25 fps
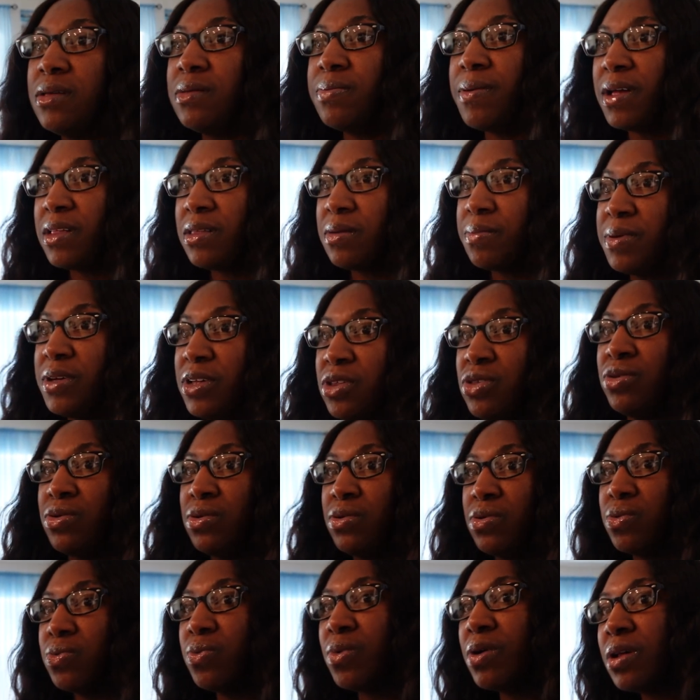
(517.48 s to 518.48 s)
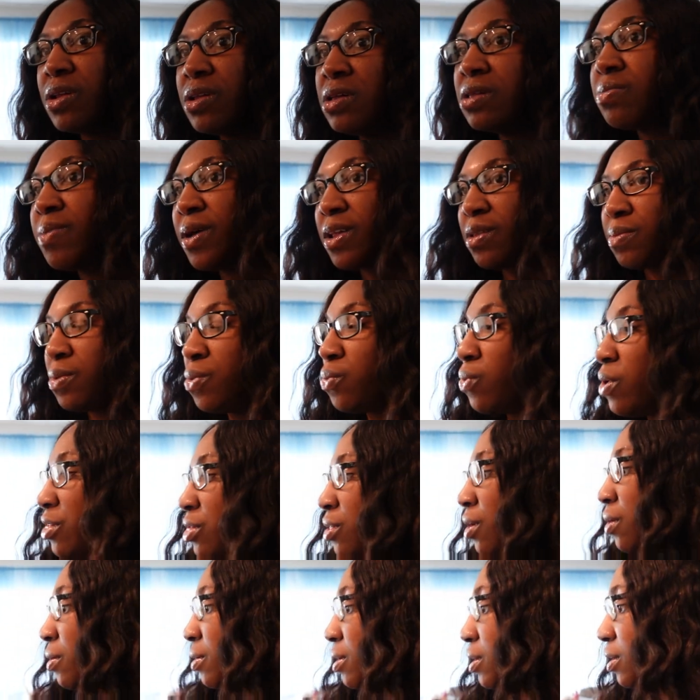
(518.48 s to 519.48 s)
it's about to be well, it's about to be
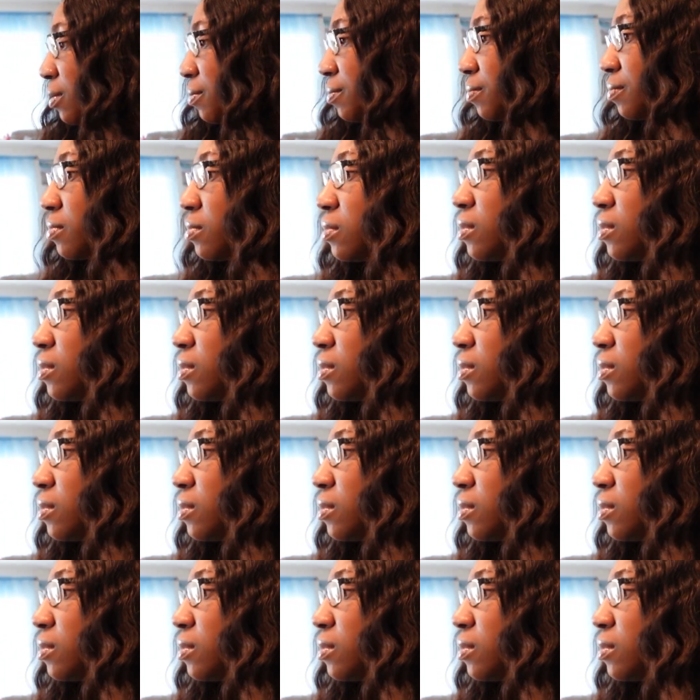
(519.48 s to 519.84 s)
1:30.